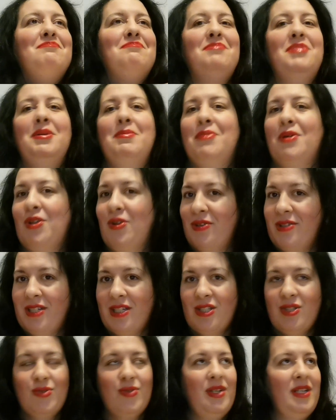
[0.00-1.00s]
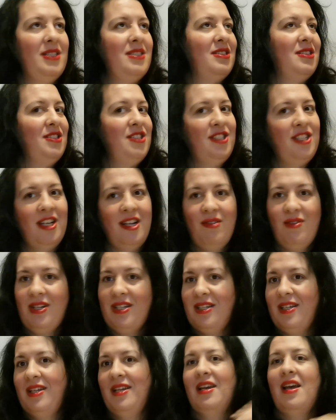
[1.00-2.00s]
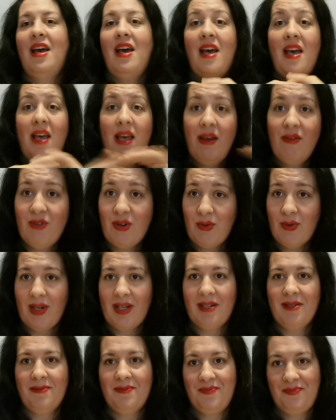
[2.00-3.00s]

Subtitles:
people on the streets, charity, everywhere.